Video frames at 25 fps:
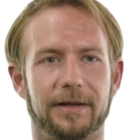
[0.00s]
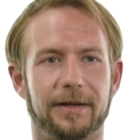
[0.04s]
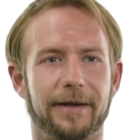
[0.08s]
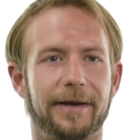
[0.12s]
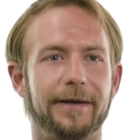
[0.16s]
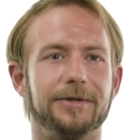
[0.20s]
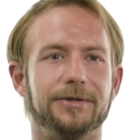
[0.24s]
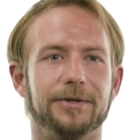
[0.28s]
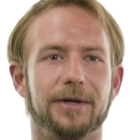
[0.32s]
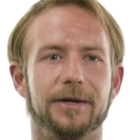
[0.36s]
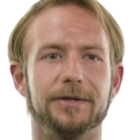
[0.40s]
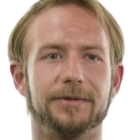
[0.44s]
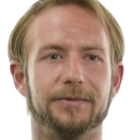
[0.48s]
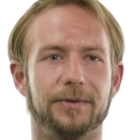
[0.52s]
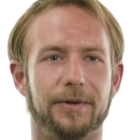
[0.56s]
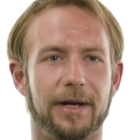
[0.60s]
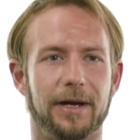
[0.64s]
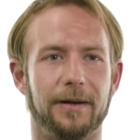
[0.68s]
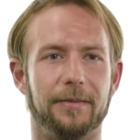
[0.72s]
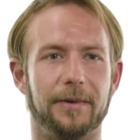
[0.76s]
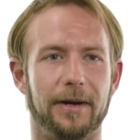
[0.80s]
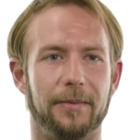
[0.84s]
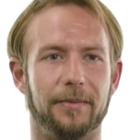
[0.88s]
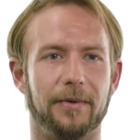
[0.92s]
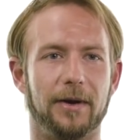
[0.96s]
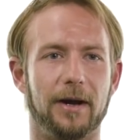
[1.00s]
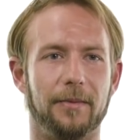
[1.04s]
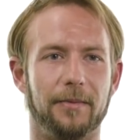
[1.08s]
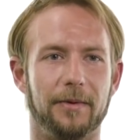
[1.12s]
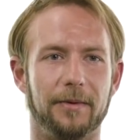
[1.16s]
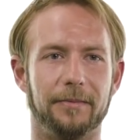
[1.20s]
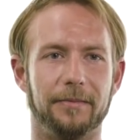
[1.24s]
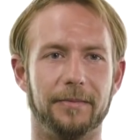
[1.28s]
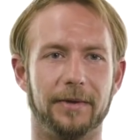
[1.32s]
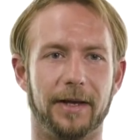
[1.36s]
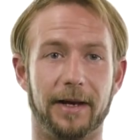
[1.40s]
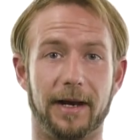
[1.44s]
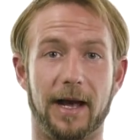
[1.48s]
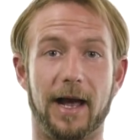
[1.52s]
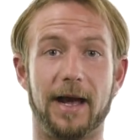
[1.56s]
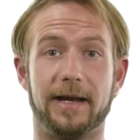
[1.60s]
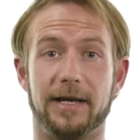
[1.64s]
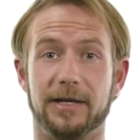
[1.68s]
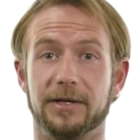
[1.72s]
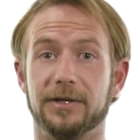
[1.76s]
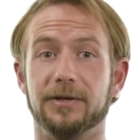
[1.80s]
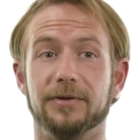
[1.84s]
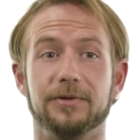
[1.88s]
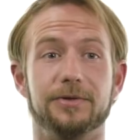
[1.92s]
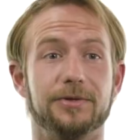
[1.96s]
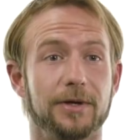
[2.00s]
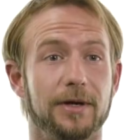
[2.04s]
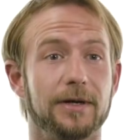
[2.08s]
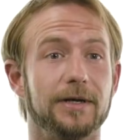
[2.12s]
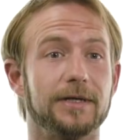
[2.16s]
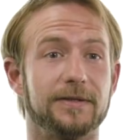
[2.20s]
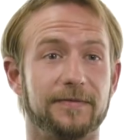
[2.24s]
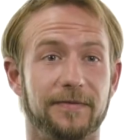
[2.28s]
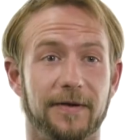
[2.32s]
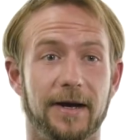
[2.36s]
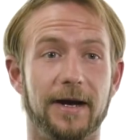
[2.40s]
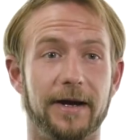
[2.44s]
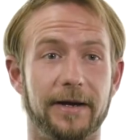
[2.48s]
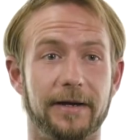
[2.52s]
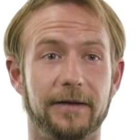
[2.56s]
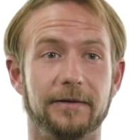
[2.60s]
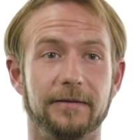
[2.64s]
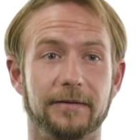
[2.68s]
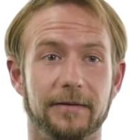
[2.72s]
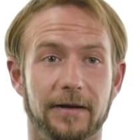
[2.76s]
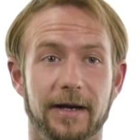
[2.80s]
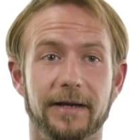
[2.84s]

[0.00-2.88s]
like drugs were not my problem. Like I can do drugs fine.